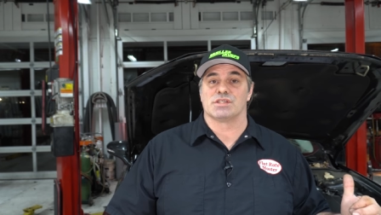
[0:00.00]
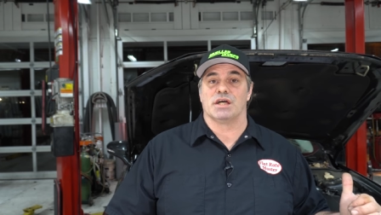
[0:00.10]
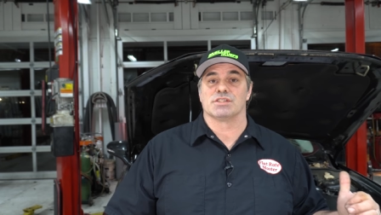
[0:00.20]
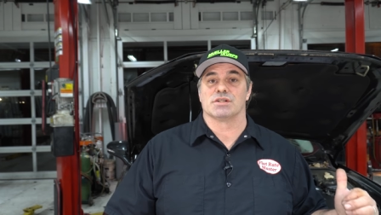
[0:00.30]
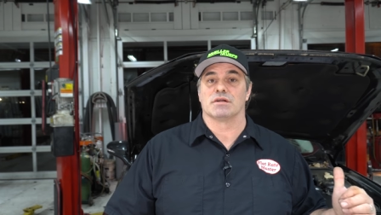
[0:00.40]

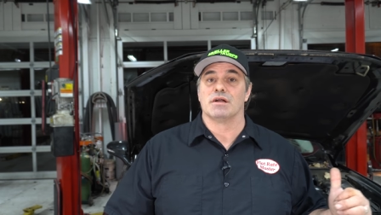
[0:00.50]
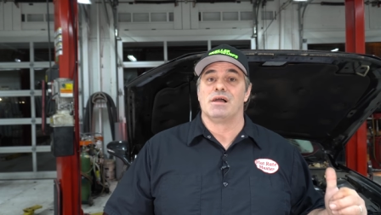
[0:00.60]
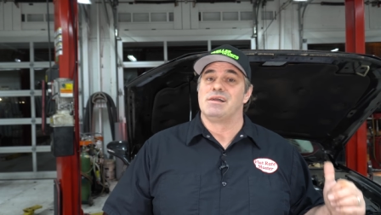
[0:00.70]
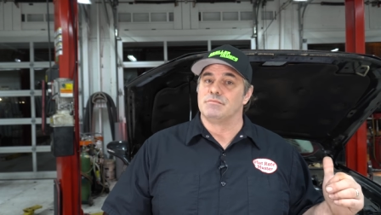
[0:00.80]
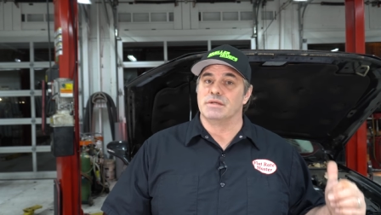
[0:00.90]
sensor
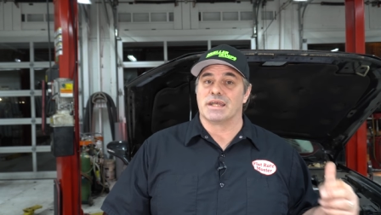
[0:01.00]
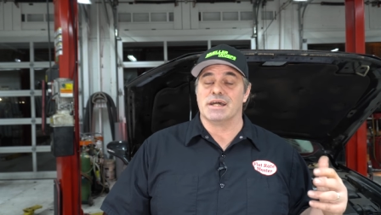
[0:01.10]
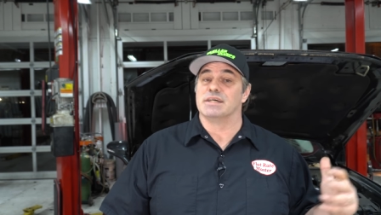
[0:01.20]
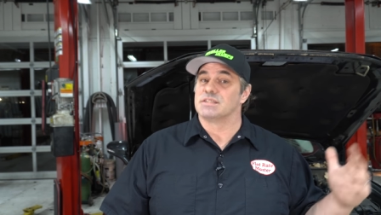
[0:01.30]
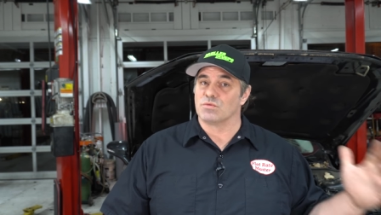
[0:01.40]

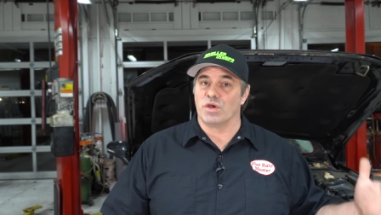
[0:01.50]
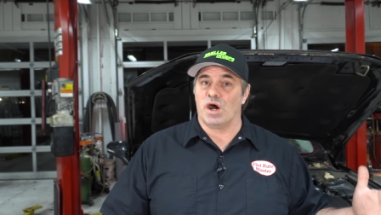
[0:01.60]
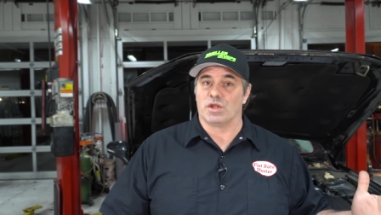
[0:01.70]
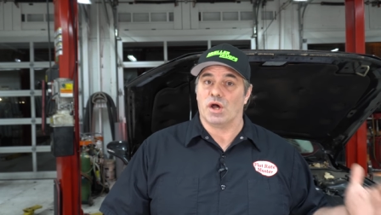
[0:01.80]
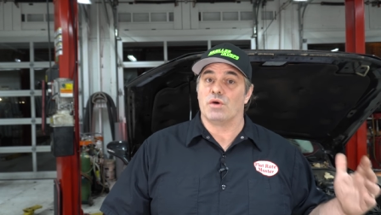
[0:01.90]
because we
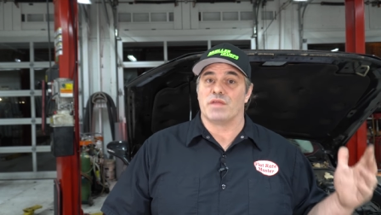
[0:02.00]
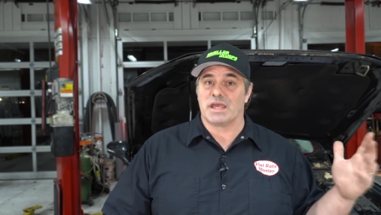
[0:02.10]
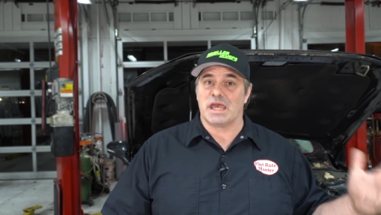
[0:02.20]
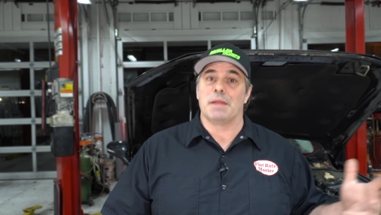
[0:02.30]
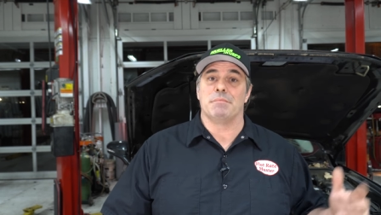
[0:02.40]
all know they
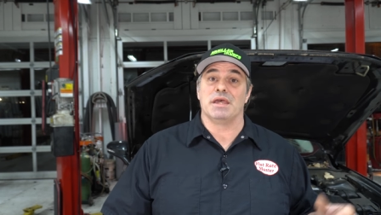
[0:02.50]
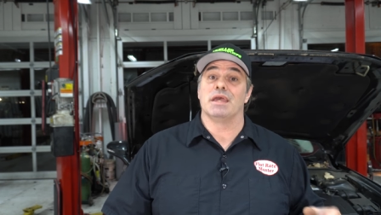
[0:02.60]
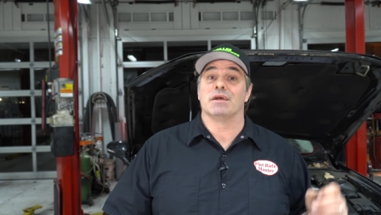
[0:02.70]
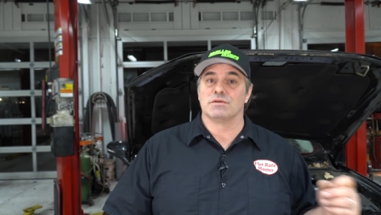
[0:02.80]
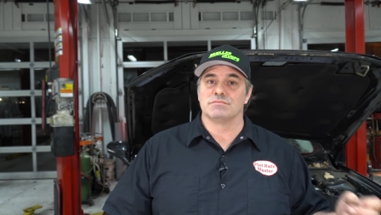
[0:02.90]
can
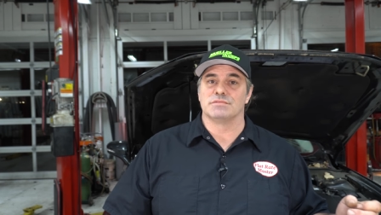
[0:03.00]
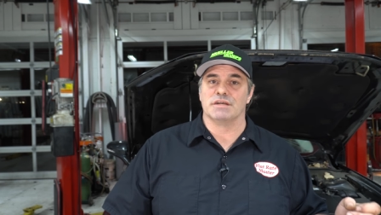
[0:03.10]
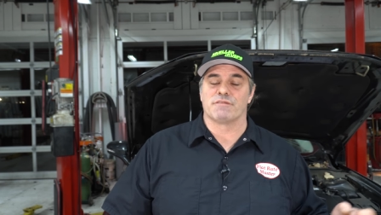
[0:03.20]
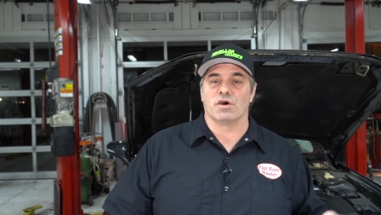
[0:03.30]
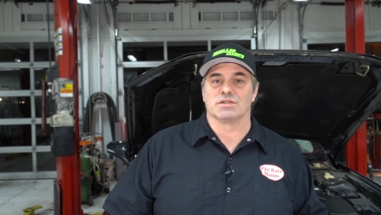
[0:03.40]
be
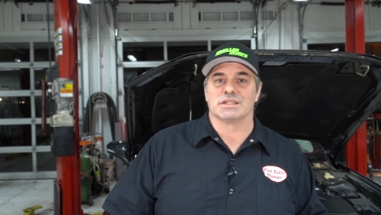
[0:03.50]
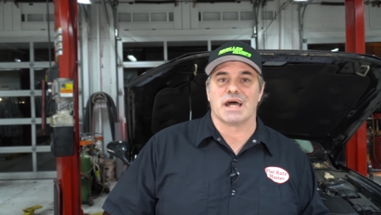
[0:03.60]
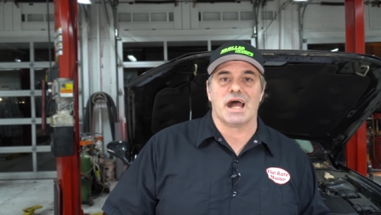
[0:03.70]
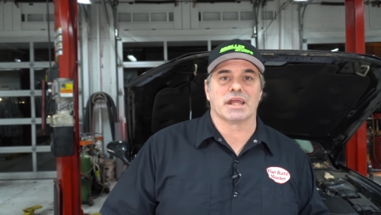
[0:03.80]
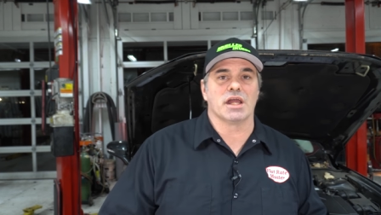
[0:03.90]
difficult to
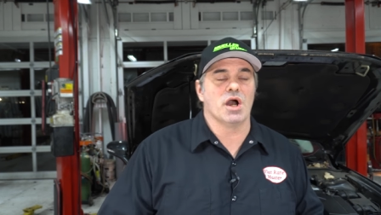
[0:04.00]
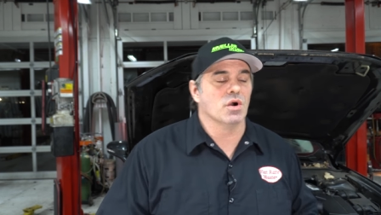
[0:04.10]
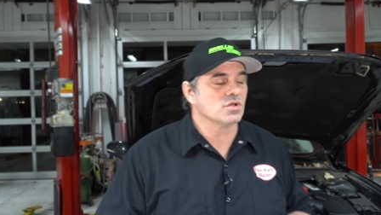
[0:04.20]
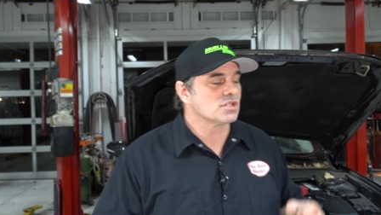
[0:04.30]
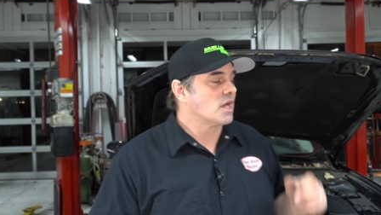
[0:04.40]

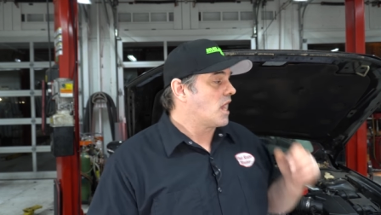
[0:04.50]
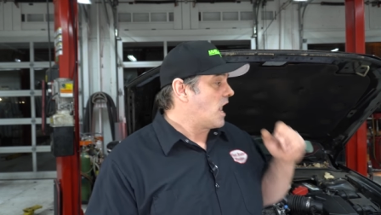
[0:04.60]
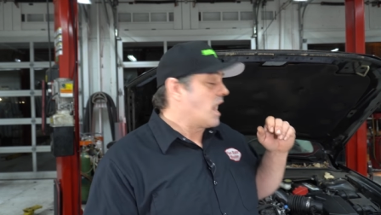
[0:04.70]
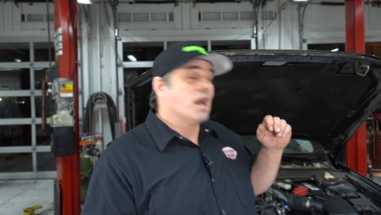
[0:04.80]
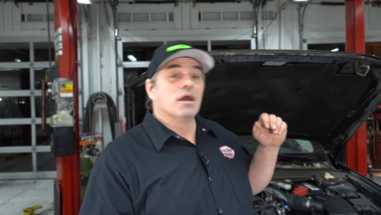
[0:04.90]
diagnose.
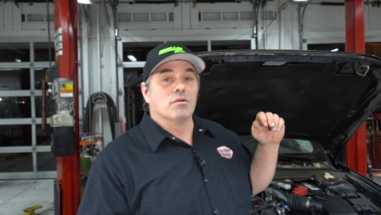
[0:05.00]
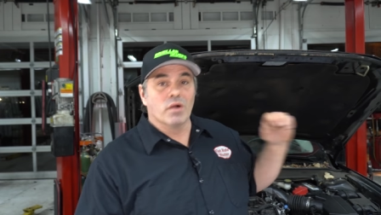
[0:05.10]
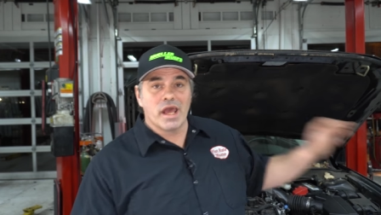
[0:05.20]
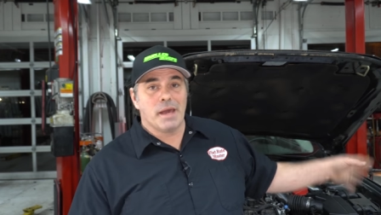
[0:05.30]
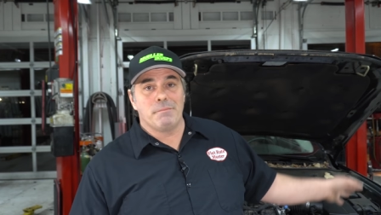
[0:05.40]

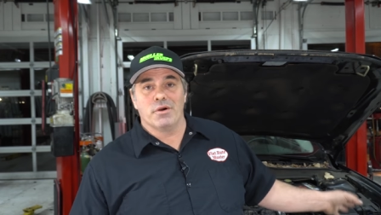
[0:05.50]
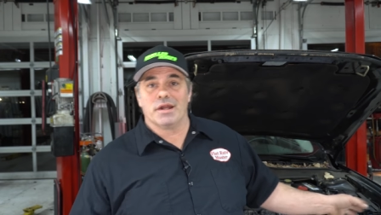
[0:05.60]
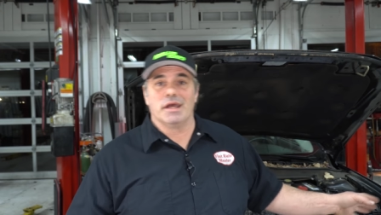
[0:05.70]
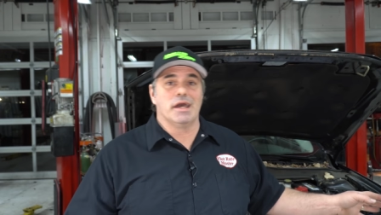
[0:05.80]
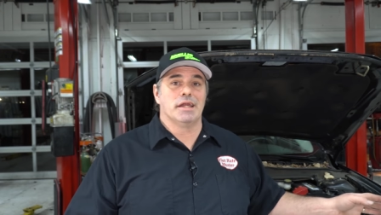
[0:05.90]
Went ahead, put
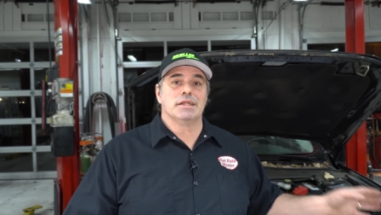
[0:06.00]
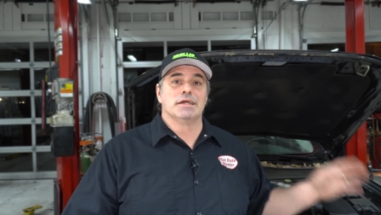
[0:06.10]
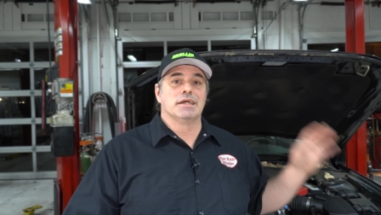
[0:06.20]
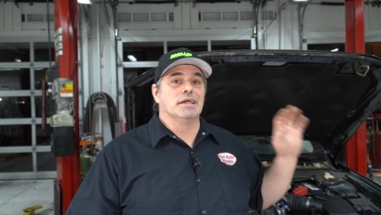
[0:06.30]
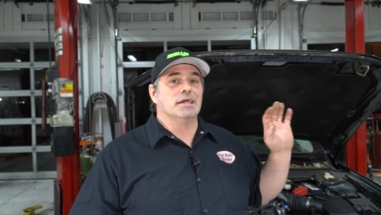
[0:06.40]
it in,
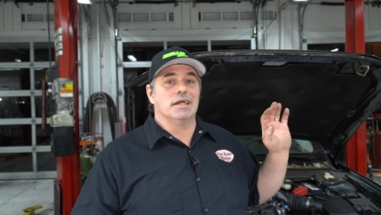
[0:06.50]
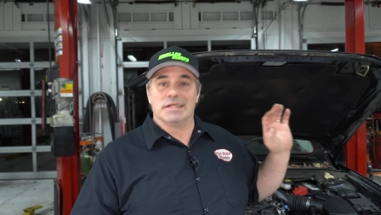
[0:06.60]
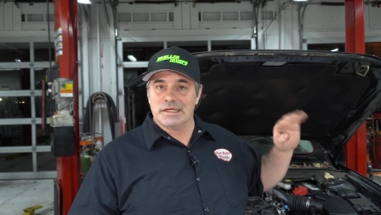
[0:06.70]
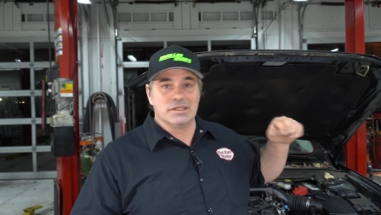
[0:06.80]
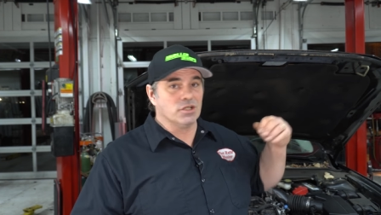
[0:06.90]

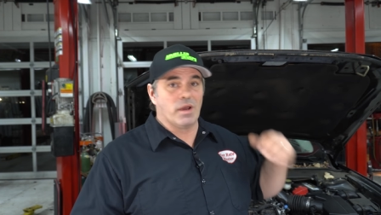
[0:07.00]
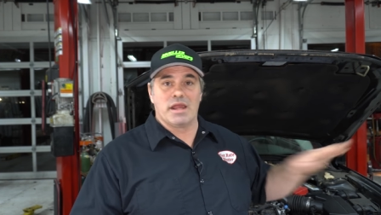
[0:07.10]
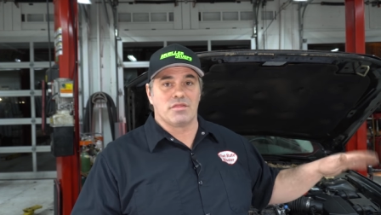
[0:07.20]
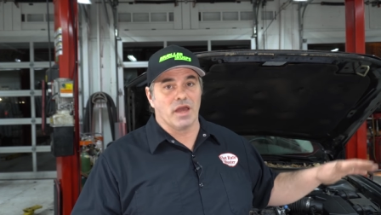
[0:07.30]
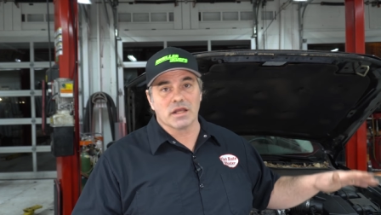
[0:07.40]
it didn't do
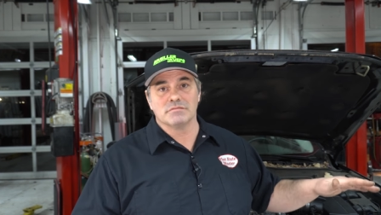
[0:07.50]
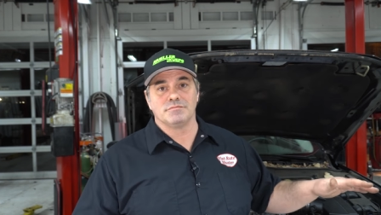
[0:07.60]
anything.